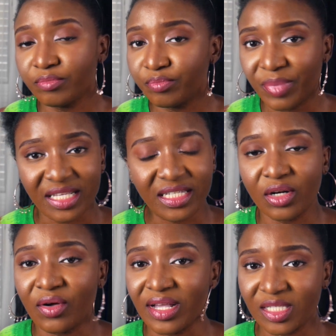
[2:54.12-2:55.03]

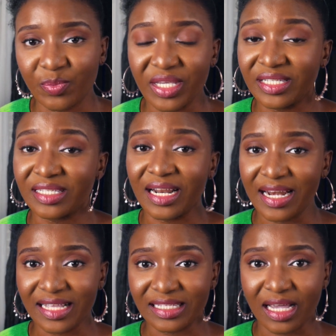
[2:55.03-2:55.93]
bachelor and spinster
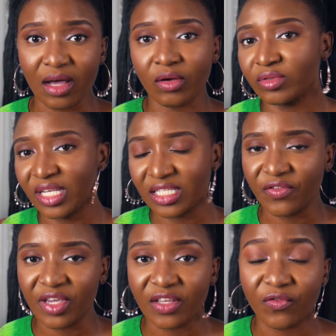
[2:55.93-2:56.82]
letter
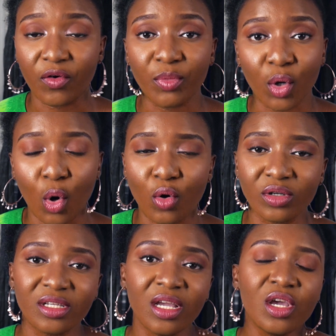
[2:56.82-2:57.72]
certificate from the
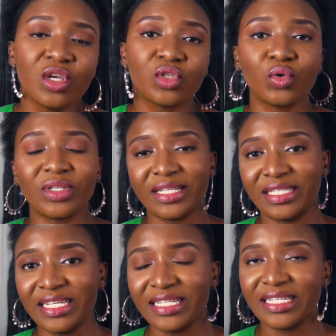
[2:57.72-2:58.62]
court. So they
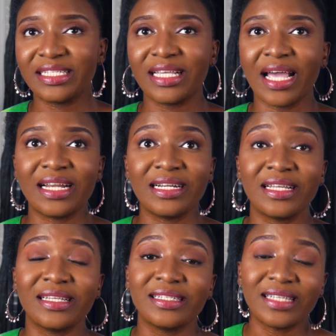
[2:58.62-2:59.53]
did it and
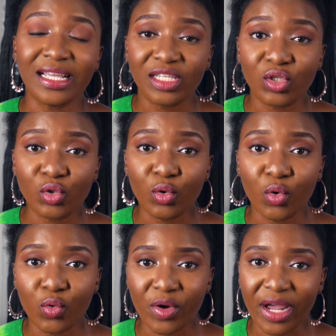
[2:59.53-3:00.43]
they sent it through
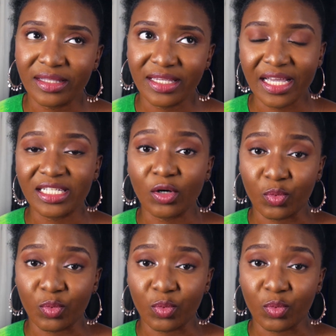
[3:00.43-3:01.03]
courier, DHL